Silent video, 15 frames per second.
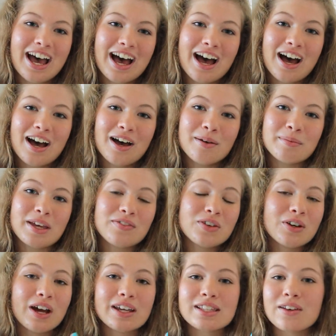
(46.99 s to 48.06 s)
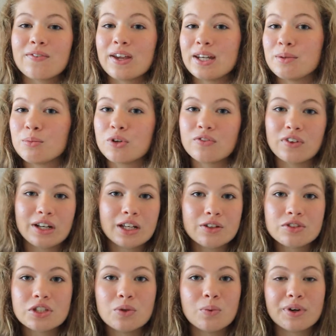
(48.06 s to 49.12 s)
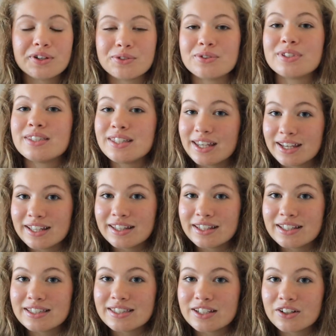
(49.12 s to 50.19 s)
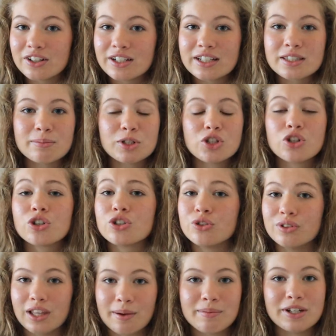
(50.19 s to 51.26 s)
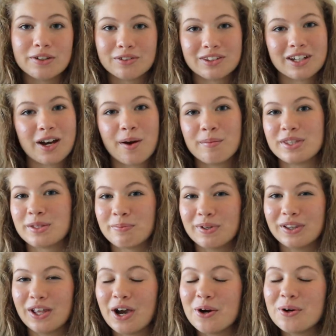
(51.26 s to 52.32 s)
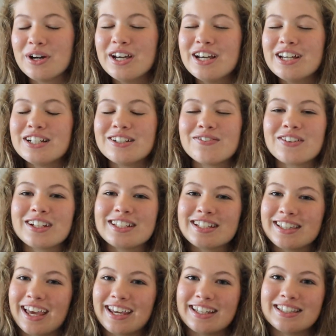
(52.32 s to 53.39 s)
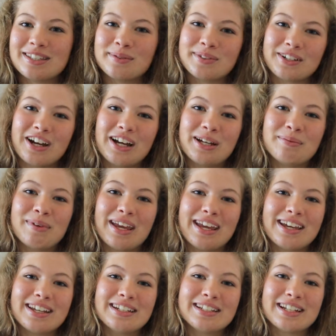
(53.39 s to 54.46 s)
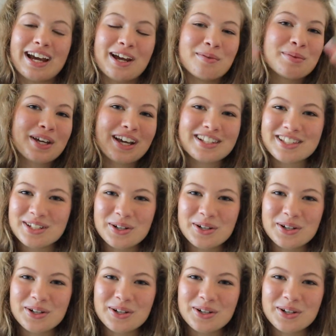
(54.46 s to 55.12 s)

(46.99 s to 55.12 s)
Um, if you guys have any more videos you want to see in this series, be sure to let me know in the comments below. Don't forget to like and subscribe, and I hope you guys